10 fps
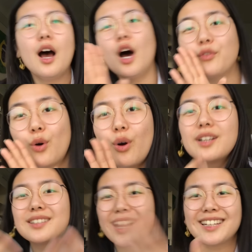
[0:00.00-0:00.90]
of
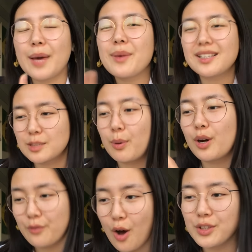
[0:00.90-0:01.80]
course, academics is
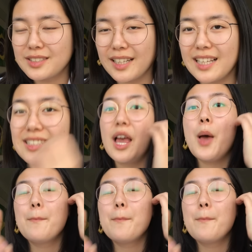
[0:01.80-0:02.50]
part of all studies,